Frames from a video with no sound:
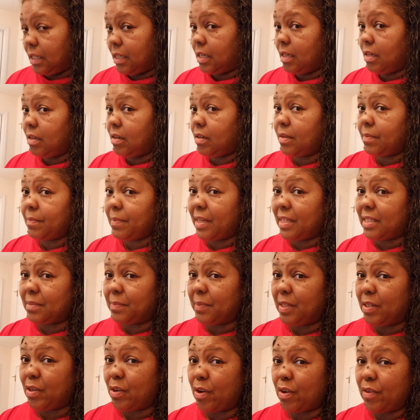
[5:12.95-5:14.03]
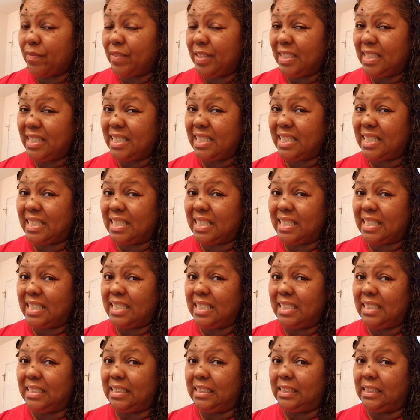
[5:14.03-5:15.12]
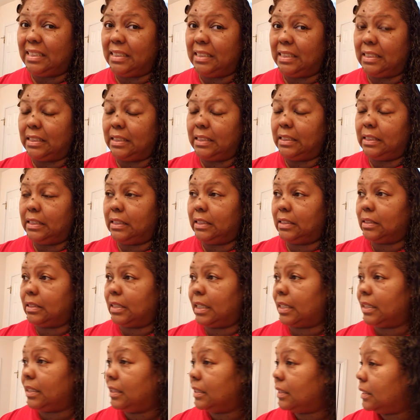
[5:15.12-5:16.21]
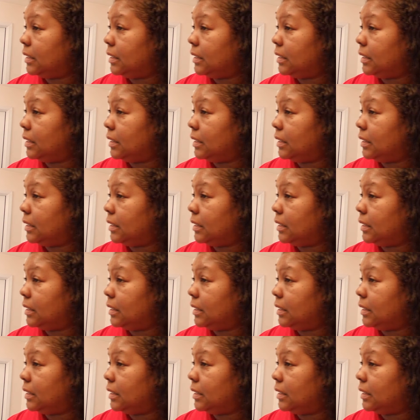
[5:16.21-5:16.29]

Oh, it makes me nervous. Okay.